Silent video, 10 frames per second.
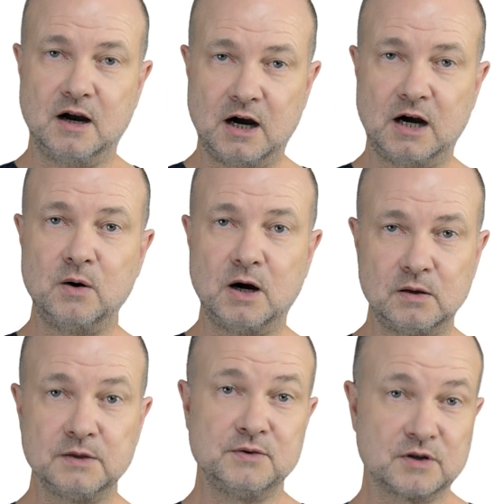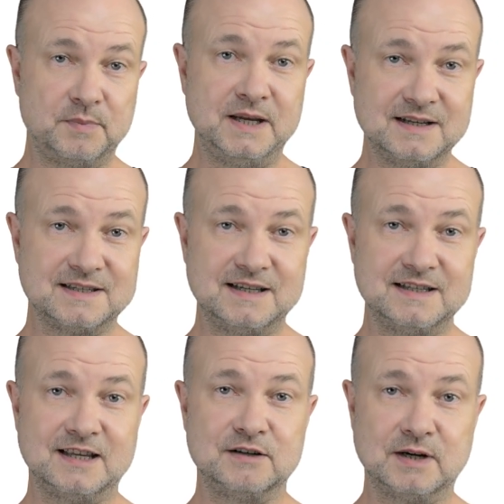how old your penis
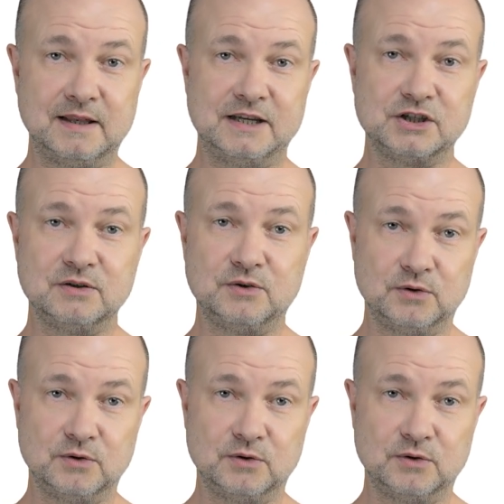is in relation